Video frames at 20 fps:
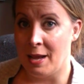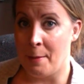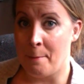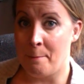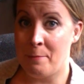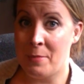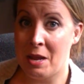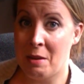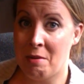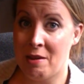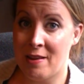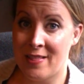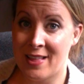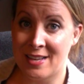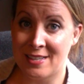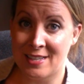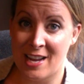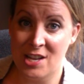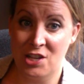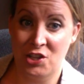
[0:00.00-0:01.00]
maybe in
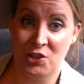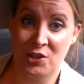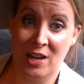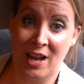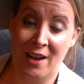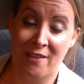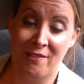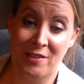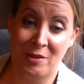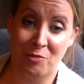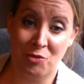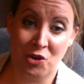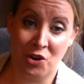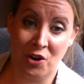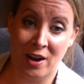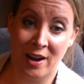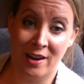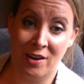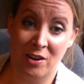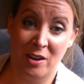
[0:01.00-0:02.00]
that size, you have them
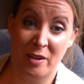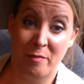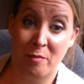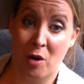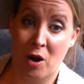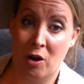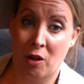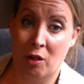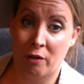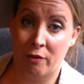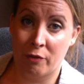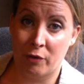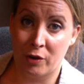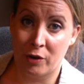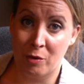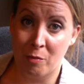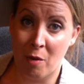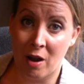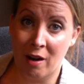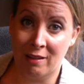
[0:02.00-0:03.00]
try it on and model it for
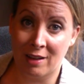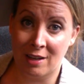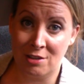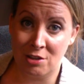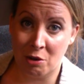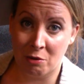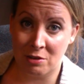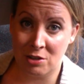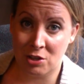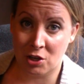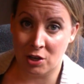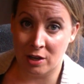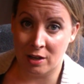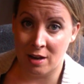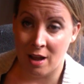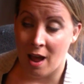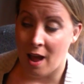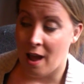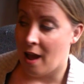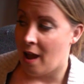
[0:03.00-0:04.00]
you. Modeling is always good.
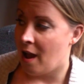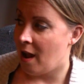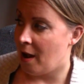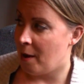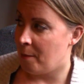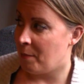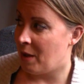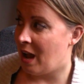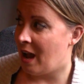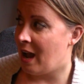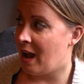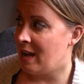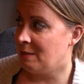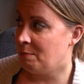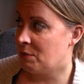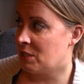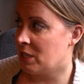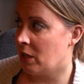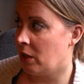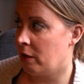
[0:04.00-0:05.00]

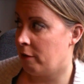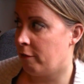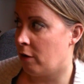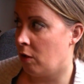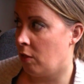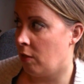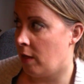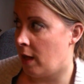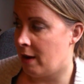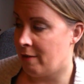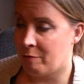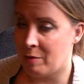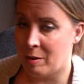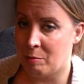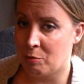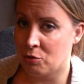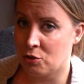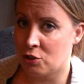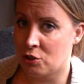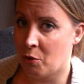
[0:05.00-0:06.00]
I'm selling for a lot of
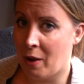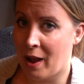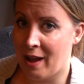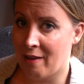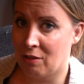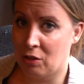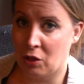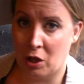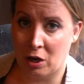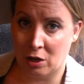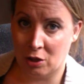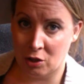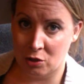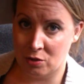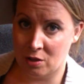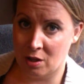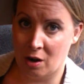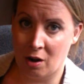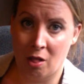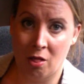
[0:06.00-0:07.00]
people, so I have a lot of
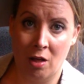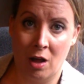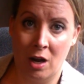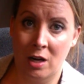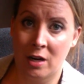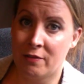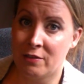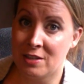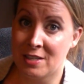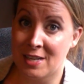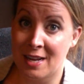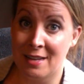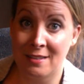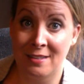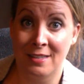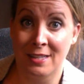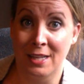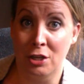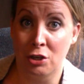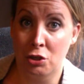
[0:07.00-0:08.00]
clothes in a lot of different
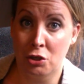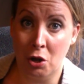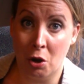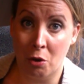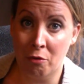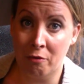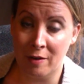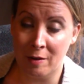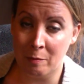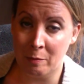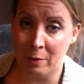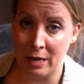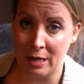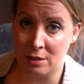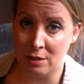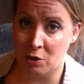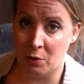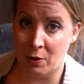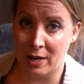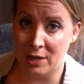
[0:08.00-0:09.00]
sizes that don't fit me,
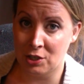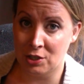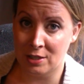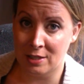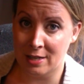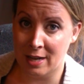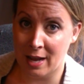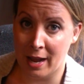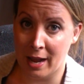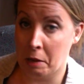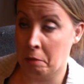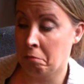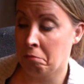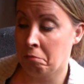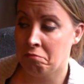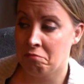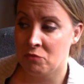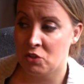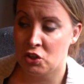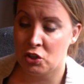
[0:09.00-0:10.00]
so I just say,
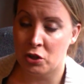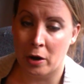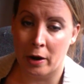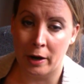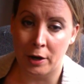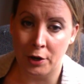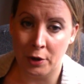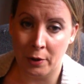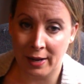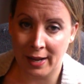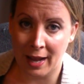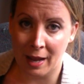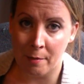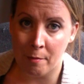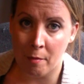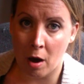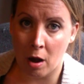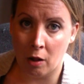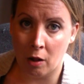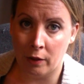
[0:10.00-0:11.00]
sorry, no, I can't
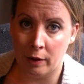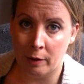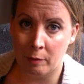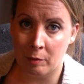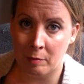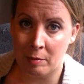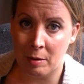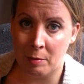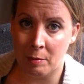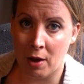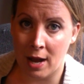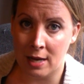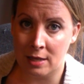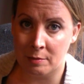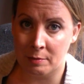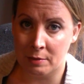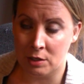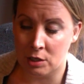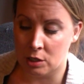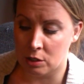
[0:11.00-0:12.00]
model it when people
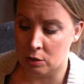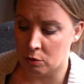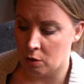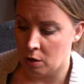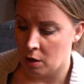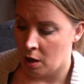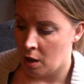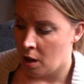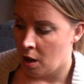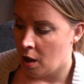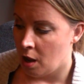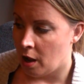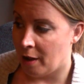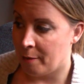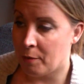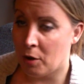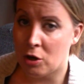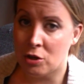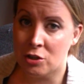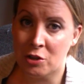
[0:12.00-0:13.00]
ask me to.
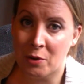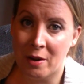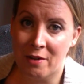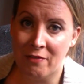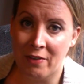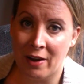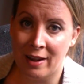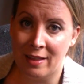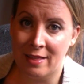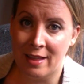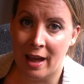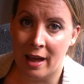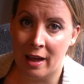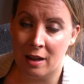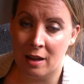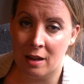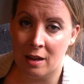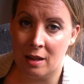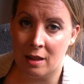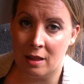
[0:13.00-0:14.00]
Also, I find that
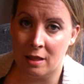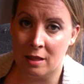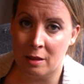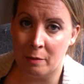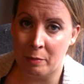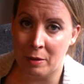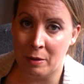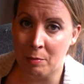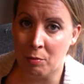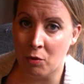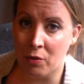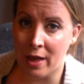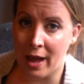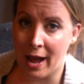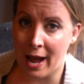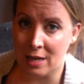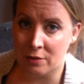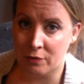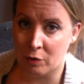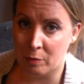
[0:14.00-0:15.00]
the people that
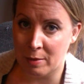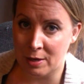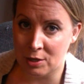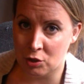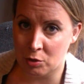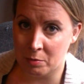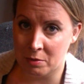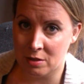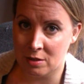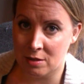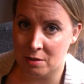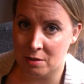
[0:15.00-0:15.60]
ask for measurements